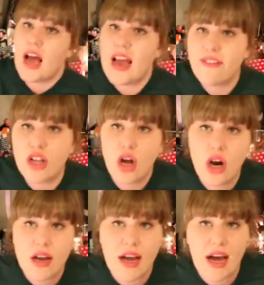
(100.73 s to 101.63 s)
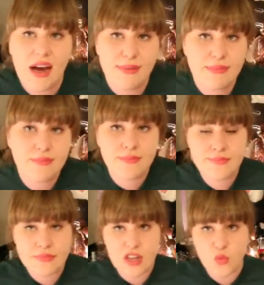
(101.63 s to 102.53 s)
I have a long um,
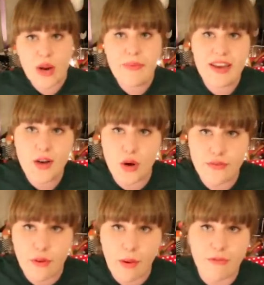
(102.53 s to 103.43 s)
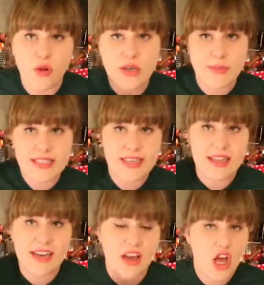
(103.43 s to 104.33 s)
ribbon going from my floor to my
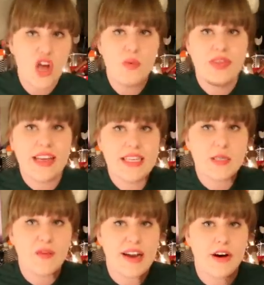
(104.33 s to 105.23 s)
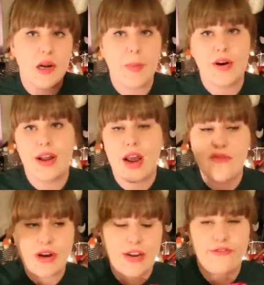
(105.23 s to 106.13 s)
ceiling. They spread out about
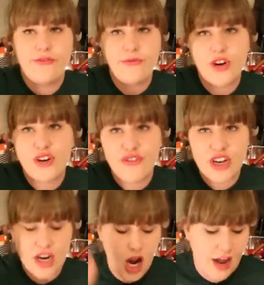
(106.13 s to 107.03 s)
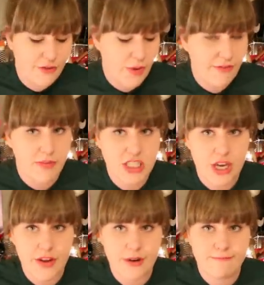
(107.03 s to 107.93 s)
every foot, foot and a half away from each
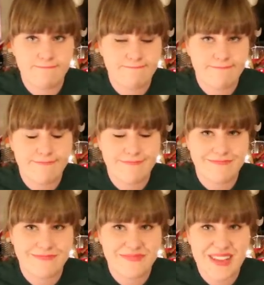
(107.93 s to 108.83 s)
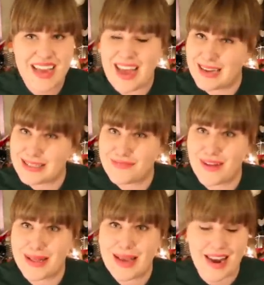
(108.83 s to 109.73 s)
other. Yeah, it just
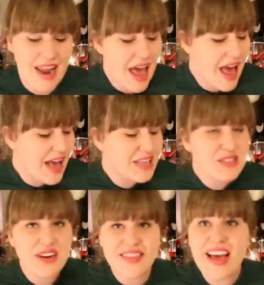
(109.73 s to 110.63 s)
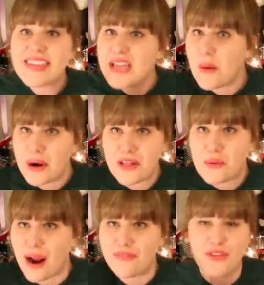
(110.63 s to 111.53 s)
fell again. Sorry, that's not part of the
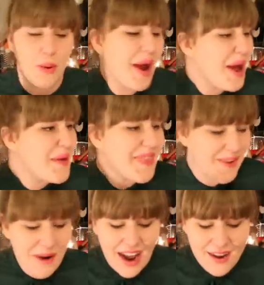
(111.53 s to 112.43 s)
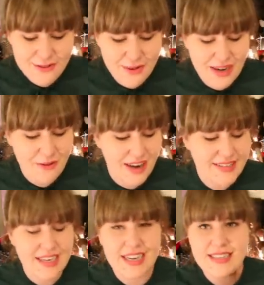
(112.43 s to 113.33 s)
craft though. The craft, what it
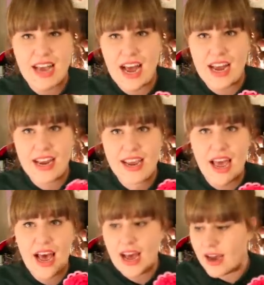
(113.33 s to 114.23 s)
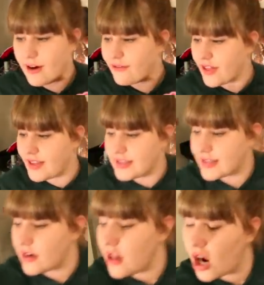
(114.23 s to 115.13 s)
was, is I have these
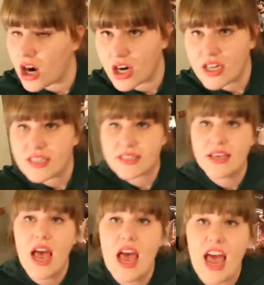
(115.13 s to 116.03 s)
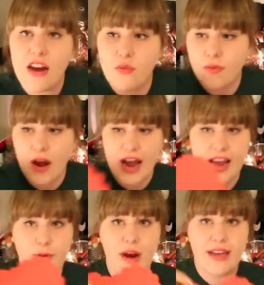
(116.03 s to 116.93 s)
little hearts and
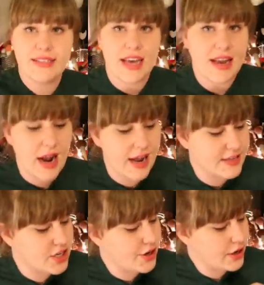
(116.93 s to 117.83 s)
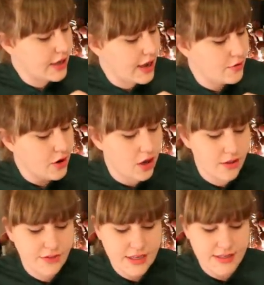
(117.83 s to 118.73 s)
I went and I took out
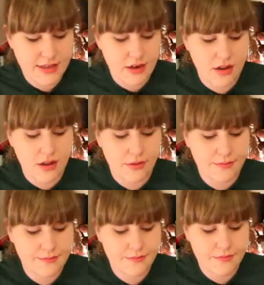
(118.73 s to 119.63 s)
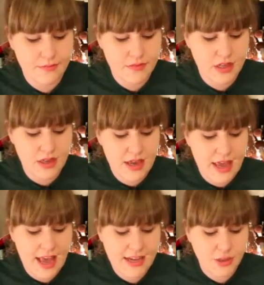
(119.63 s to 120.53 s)
all of these little
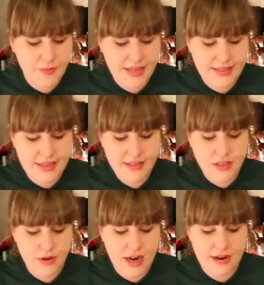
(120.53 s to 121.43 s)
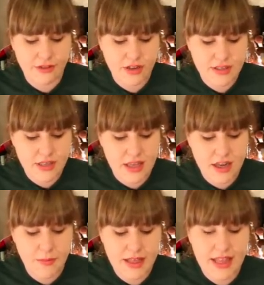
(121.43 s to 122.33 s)
edge pieces so it kind of looks a
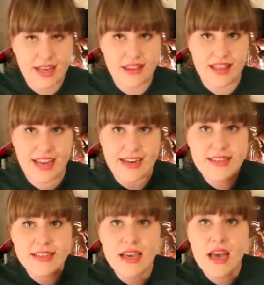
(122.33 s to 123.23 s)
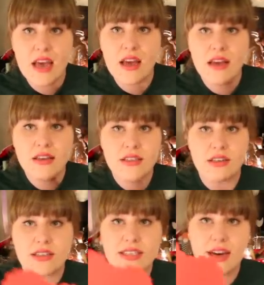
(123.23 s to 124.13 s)
little bit like lace.
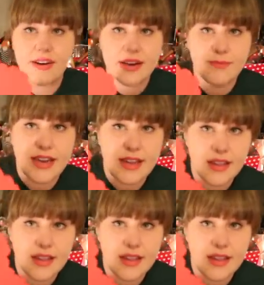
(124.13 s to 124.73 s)
So see how it made a